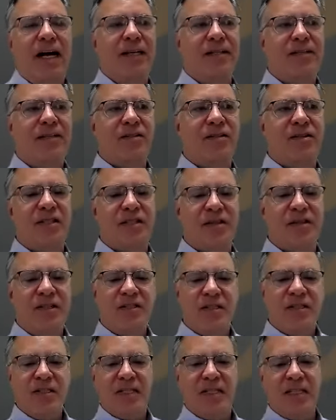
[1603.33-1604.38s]
since there
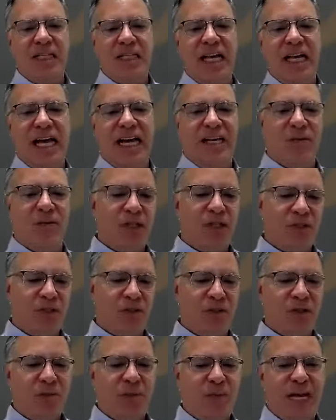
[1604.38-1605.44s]
is a delay in what
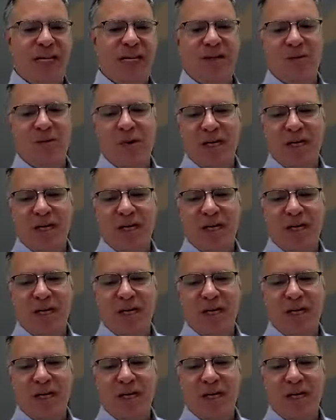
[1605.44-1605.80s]
you spend and